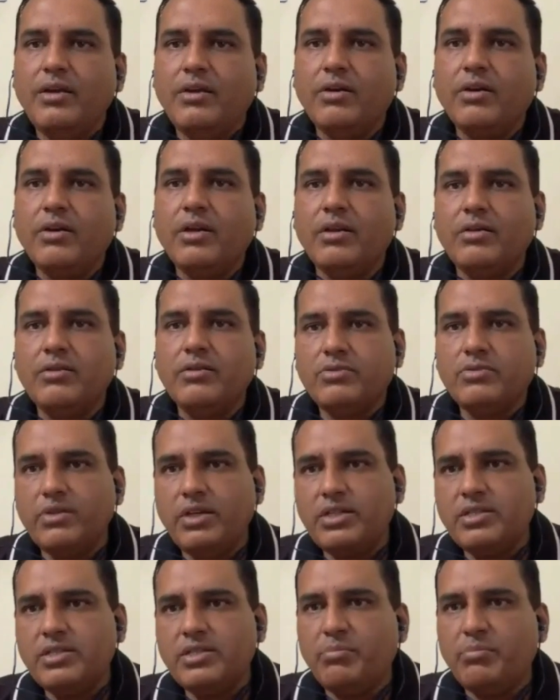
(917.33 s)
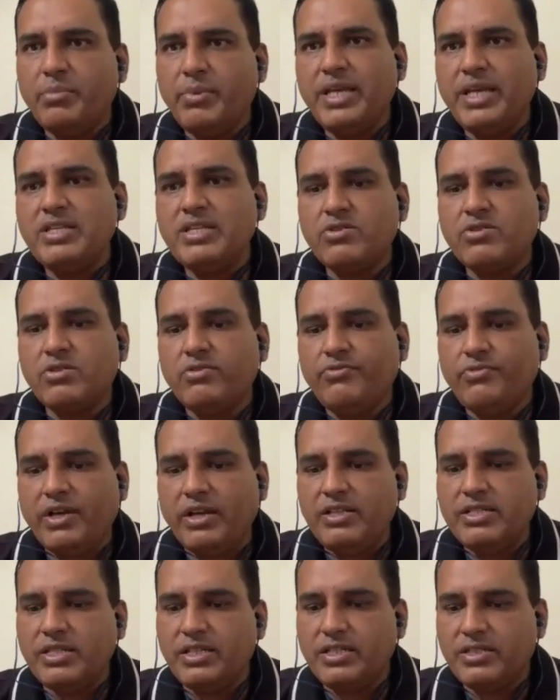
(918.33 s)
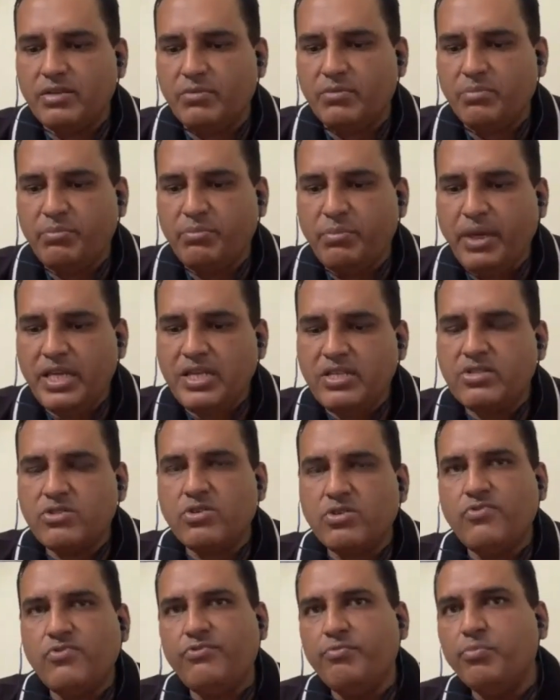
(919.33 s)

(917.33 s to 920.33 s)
Okay, so it's a mix of, I'll say it's a mix of